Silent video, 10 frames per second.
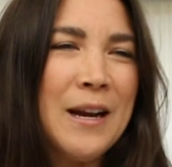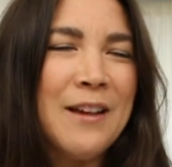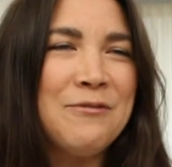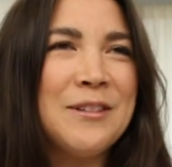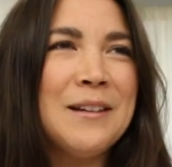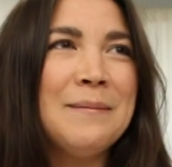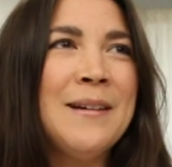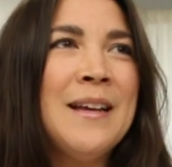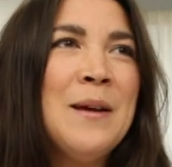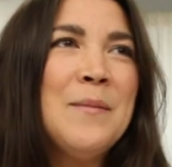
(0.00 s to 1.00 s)
but I feel like
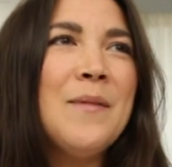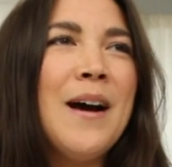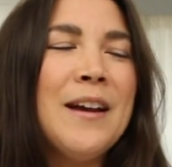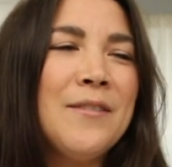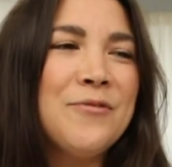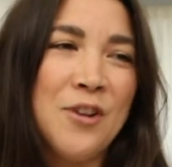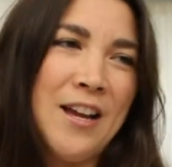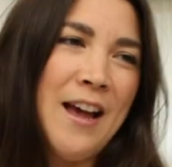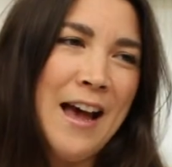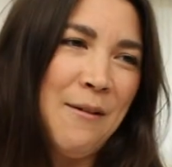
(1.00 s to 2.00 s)
I
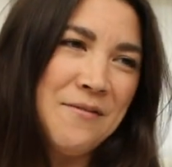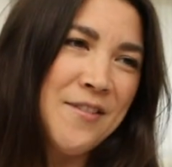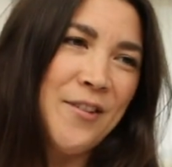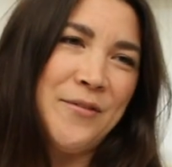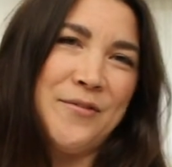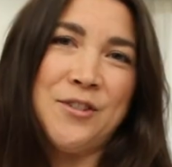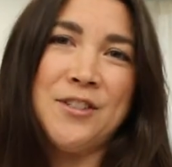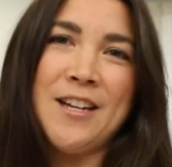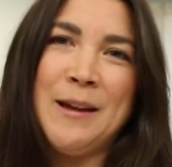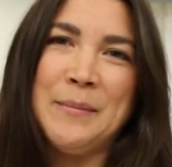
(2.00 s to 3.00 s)
forget how I felt the
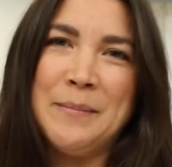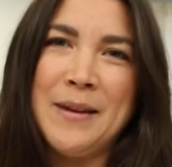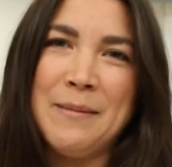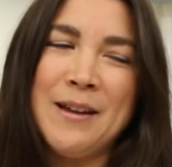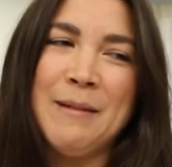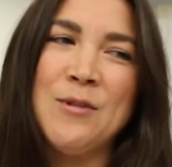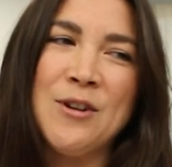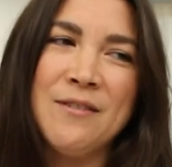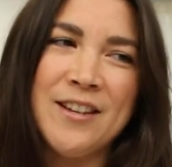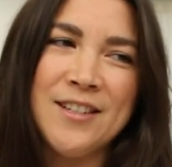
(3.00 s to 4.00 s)
first time, but maybe I'm
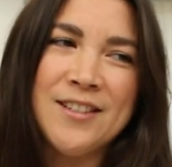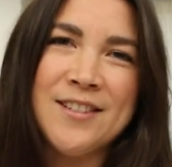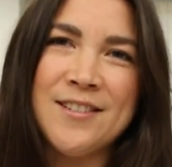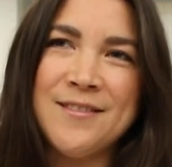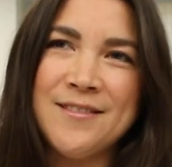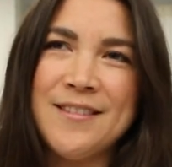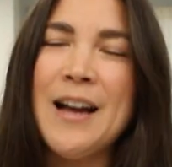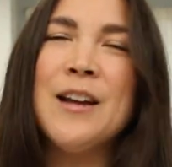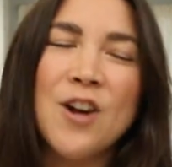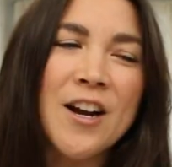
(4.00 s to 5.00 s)
nervous.
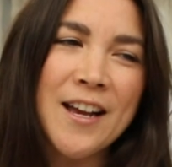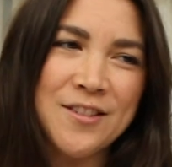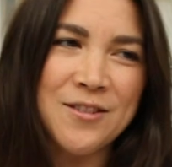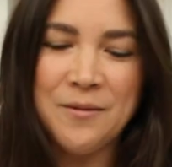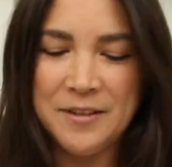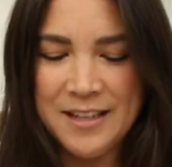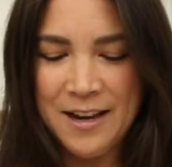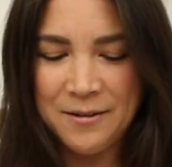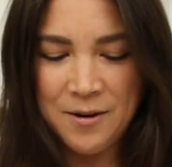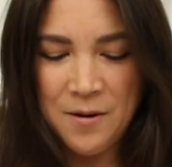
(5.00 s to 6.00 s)
Not as nervous,
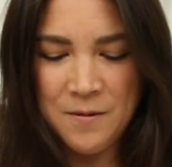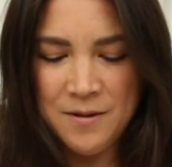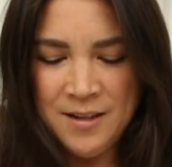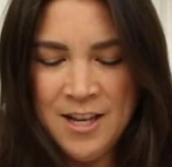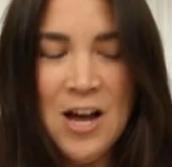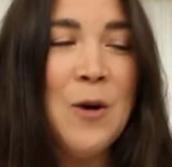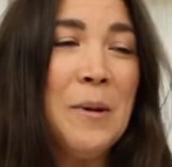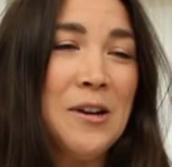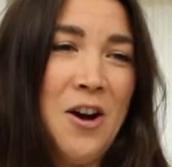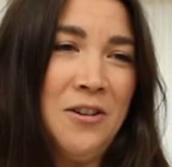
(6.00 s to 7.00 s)
I don't know. Oh
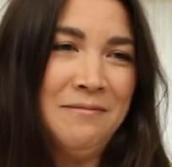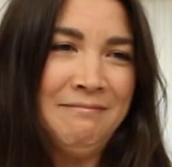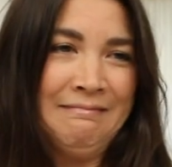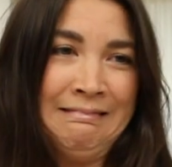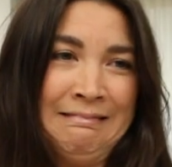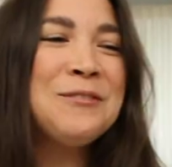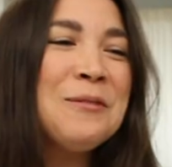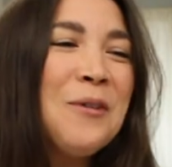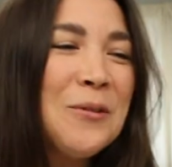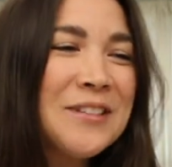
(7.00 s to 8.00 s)
my God. So
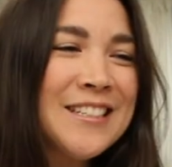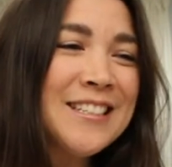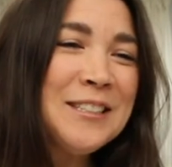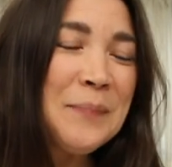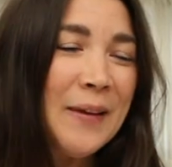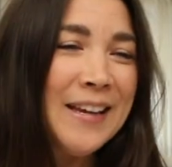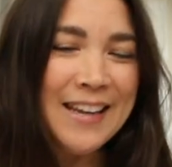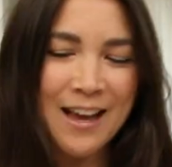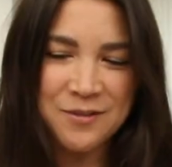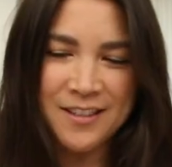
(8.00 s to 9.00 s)
I've only seen
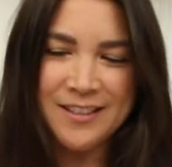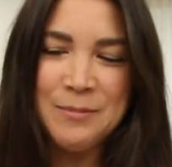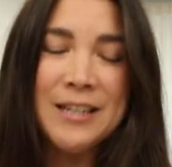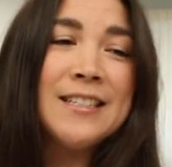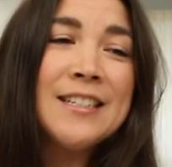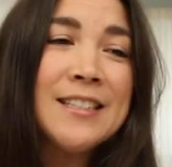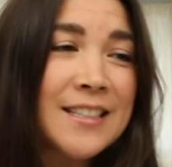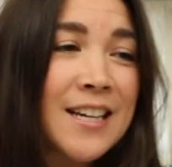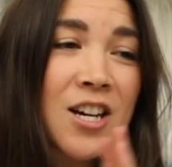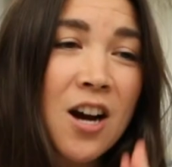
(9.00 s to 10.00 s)
PDFs, except I did
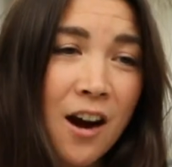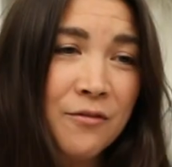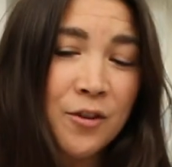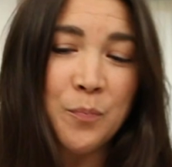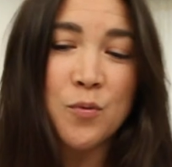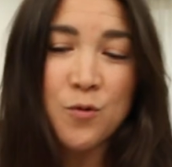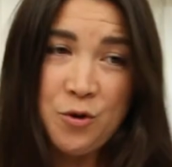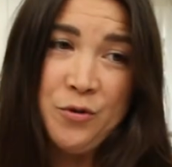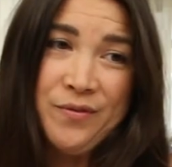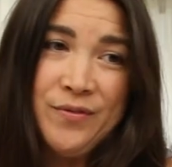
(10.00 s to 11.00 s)
see a cover
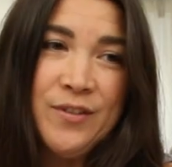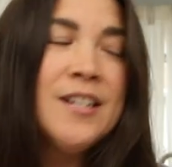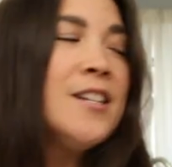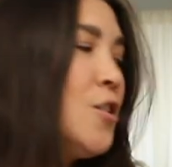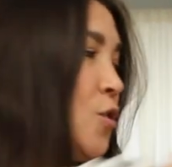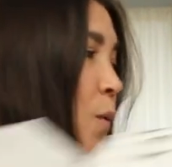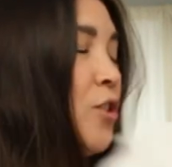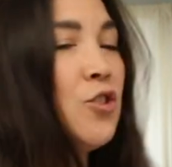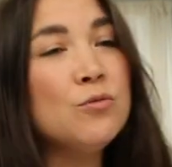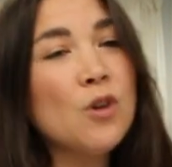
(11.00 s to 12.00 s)
proof. So I
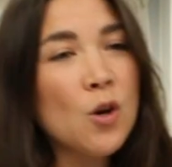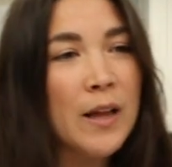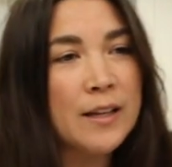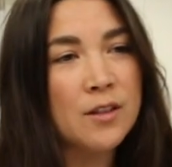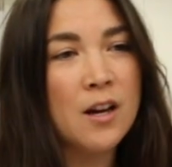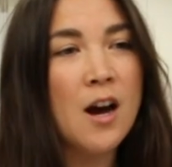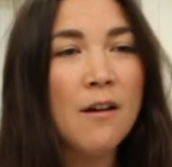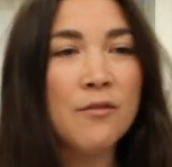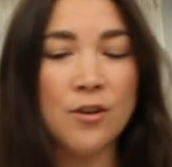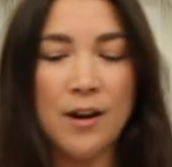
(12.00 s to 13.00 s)
do know like the
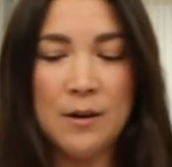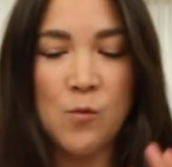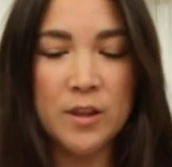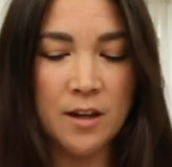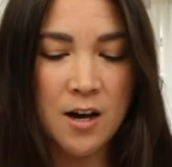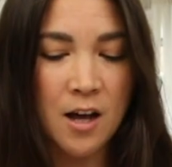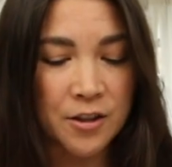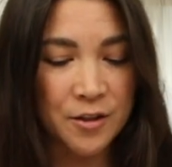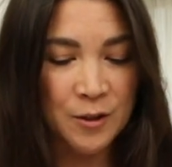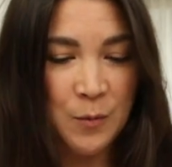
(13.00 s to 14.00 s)
cover and what the
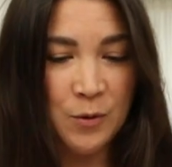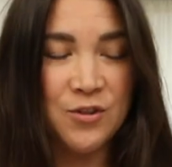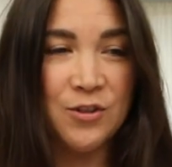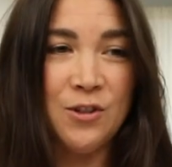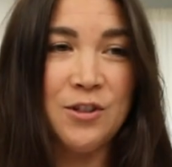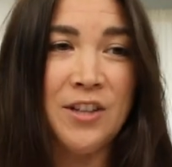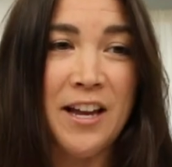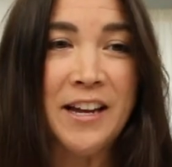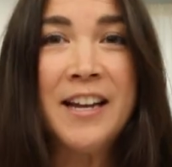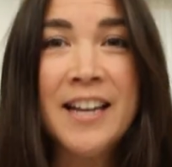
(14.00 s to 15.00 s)
color is supposed to look
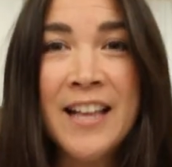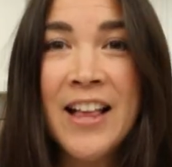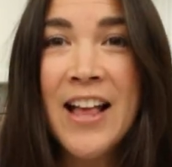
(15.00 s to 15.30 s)
like,